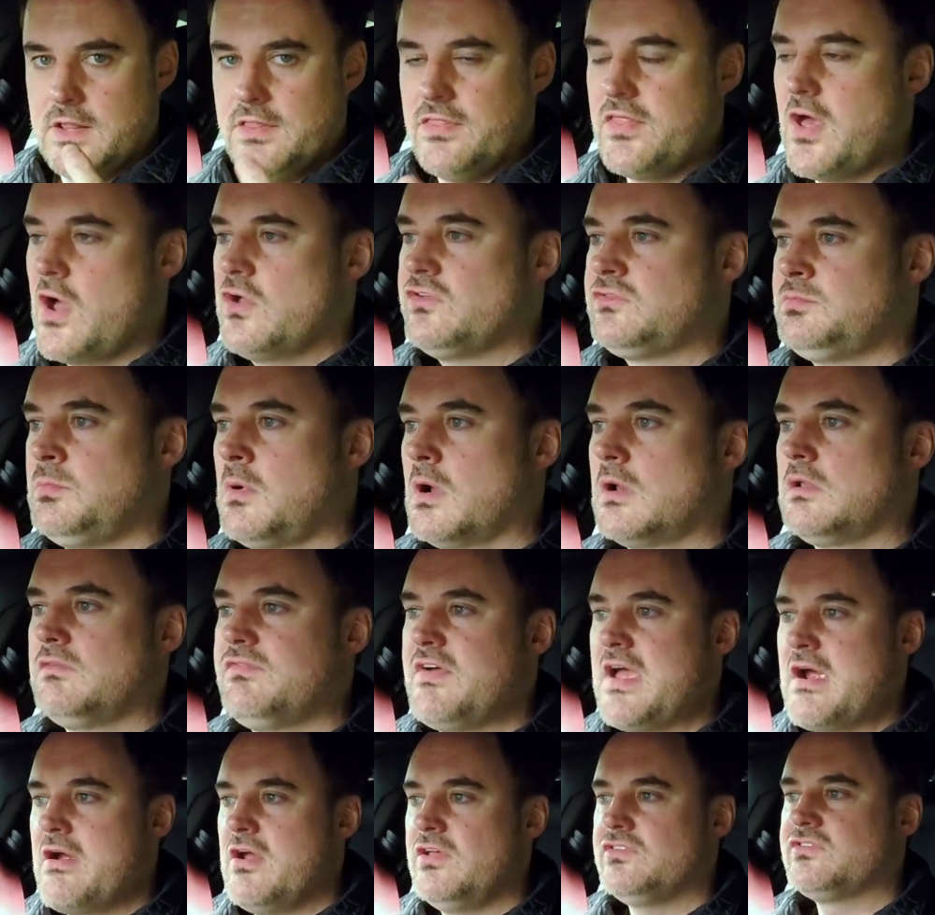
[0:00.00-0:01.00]
those model
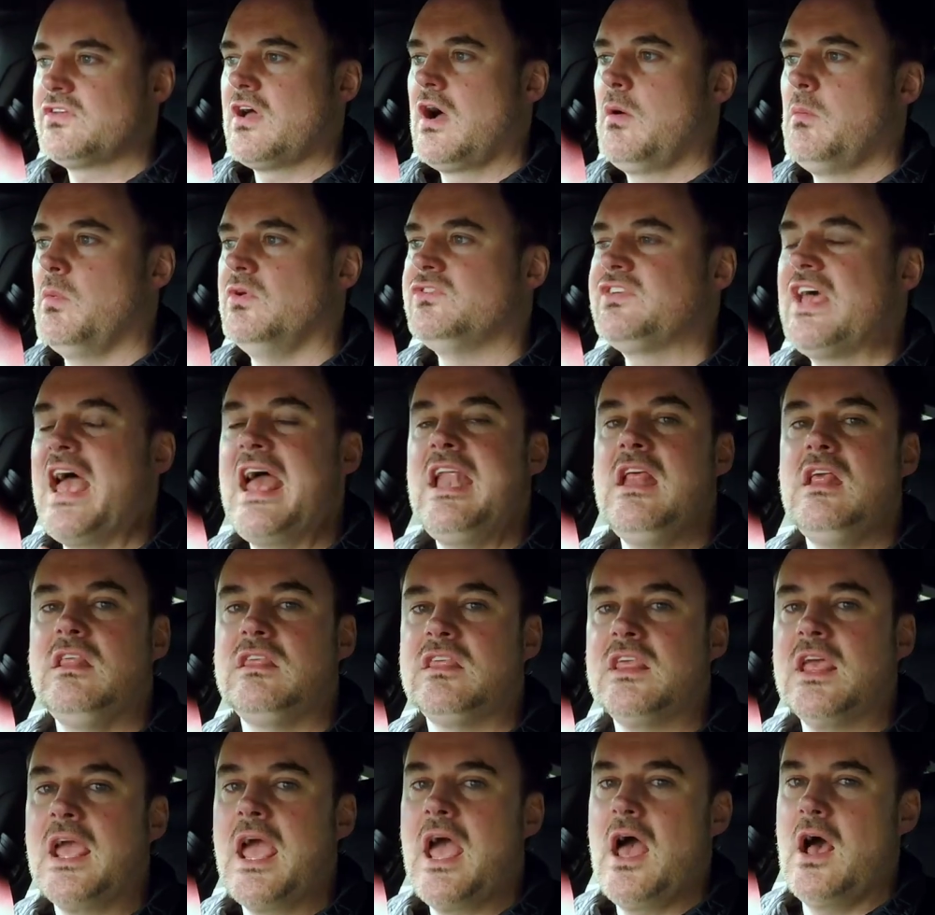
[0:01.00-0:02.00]
variants upwards.
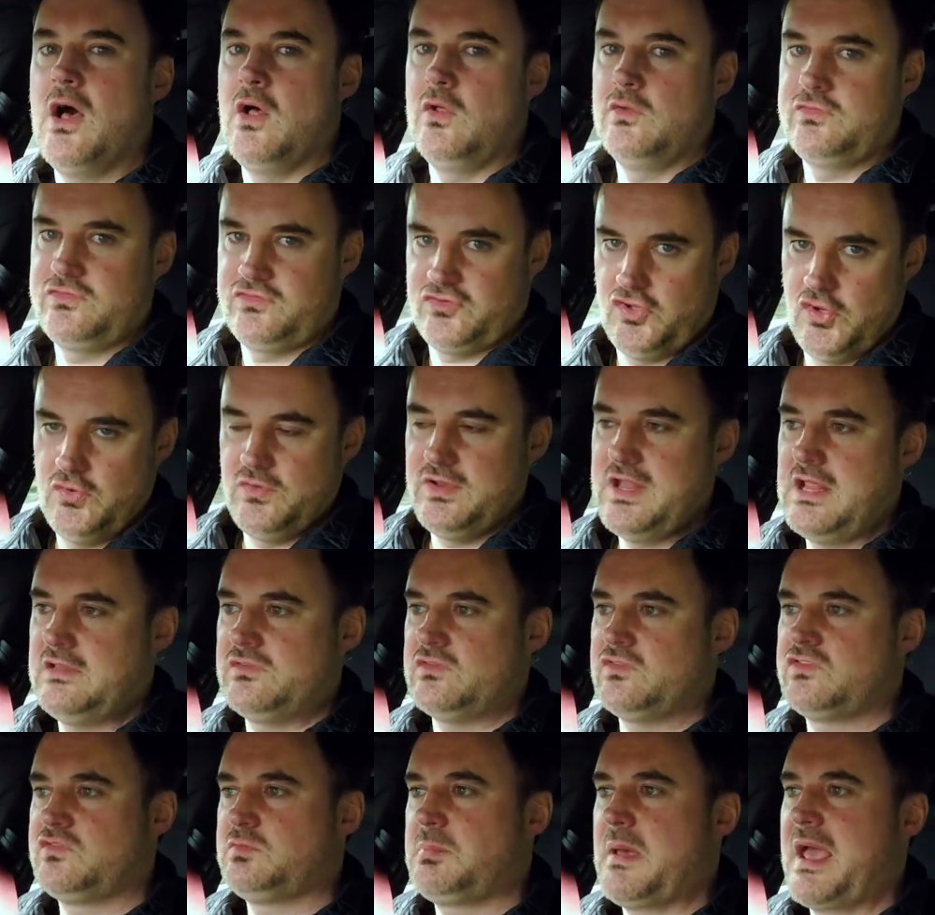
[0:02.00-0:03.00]
Anything else you'd need
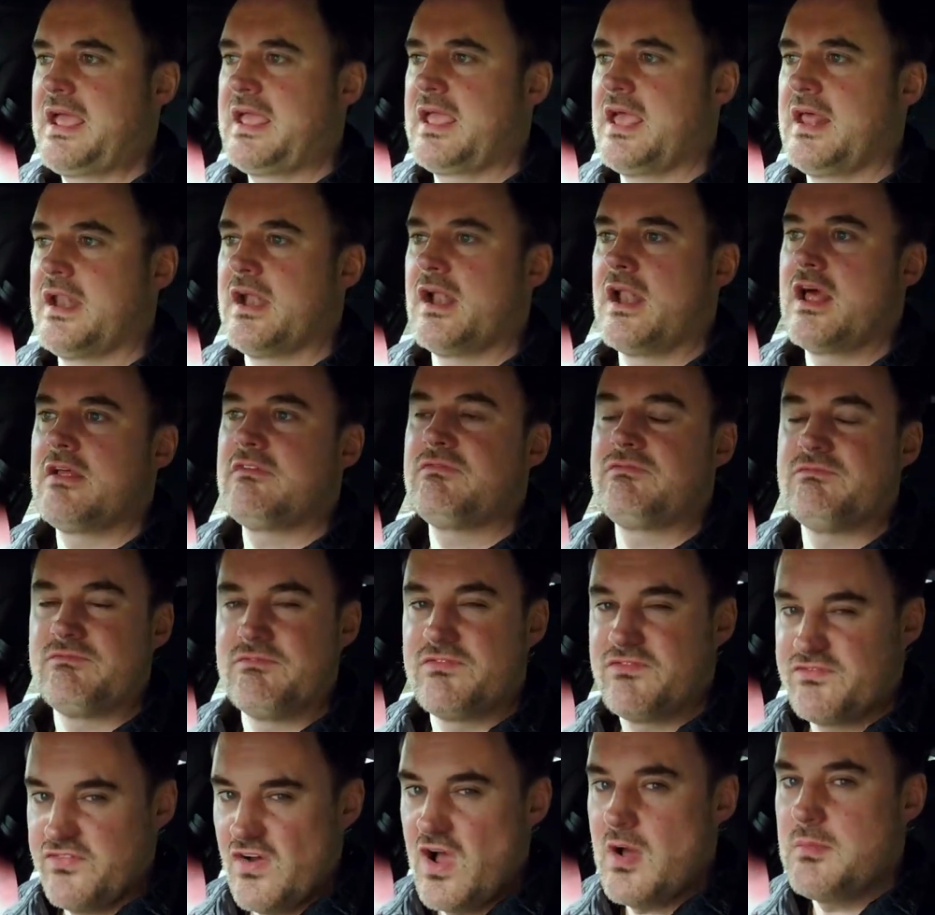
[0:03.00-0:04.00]
to spec it, and I'd
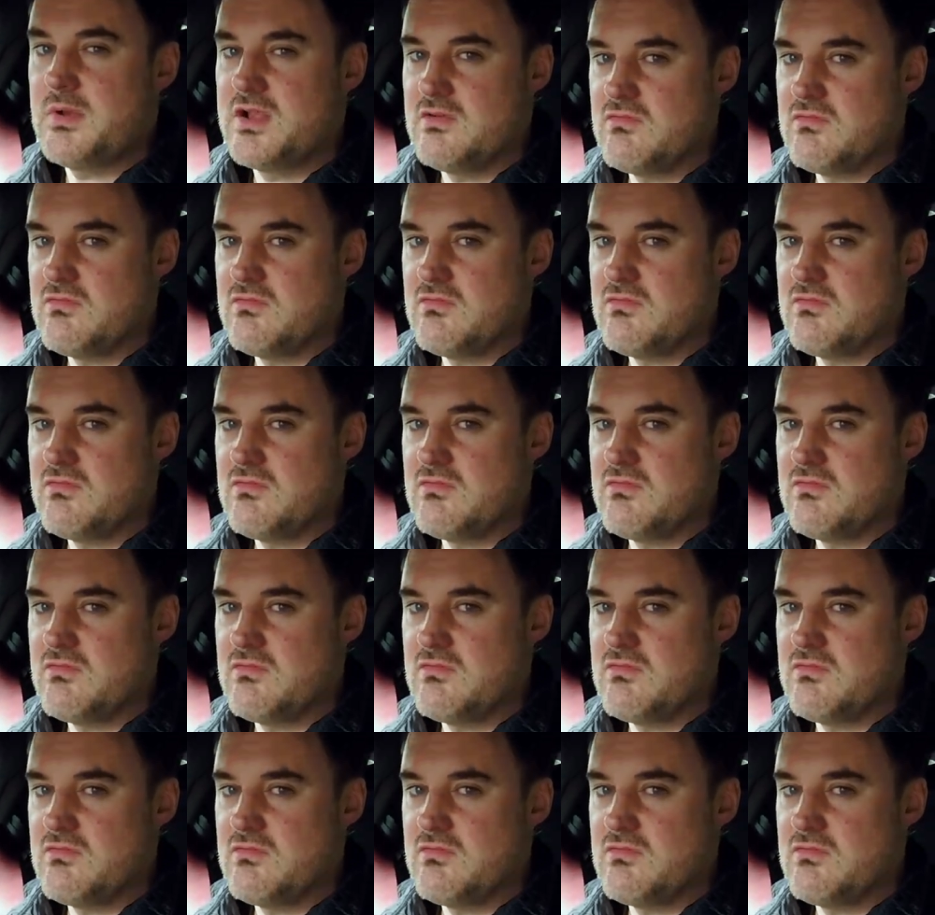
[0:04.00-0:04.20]
firmly